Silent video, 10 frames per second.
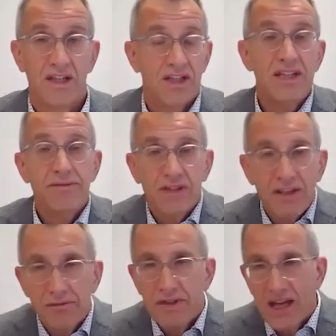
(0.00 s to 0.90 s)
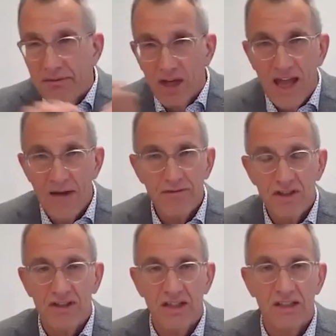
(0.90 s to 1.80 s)
even if we have
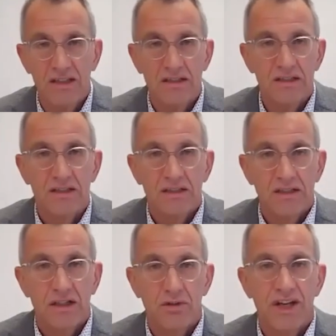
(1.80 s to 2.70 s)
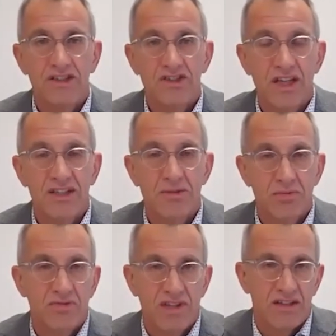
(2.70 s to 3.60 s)
everything arranged that's
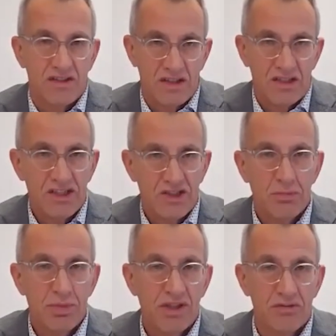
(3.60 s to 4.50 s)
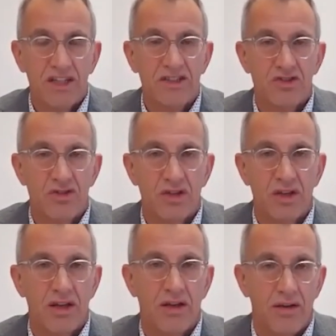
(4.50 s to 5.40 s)
that needs to be arranged
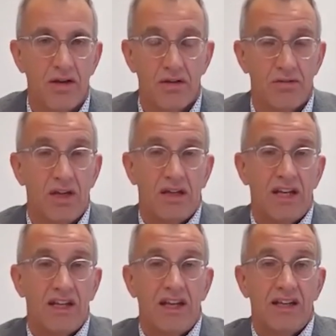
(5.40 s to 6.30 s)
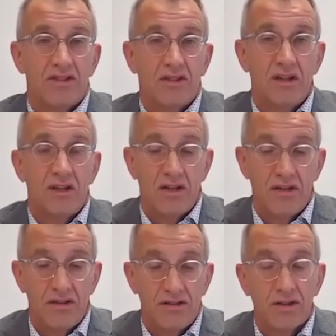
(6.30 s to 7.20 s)
uh, uh, as
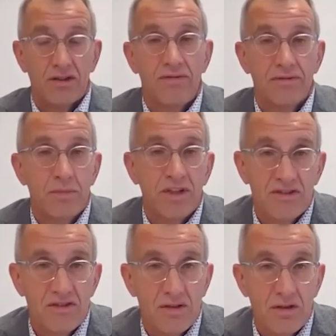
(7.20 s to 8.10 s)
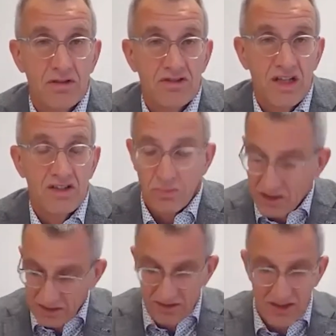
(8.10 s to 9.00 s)
uh, the government uh, says,
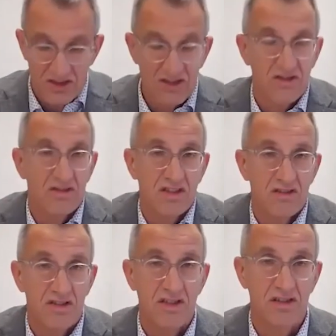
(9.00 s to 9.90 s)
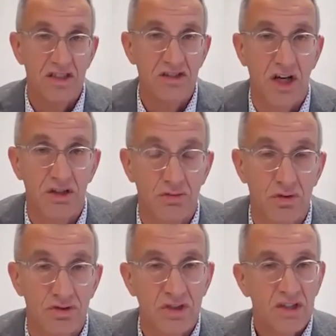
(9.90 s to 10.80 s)
well, this is, this, th these are the rules.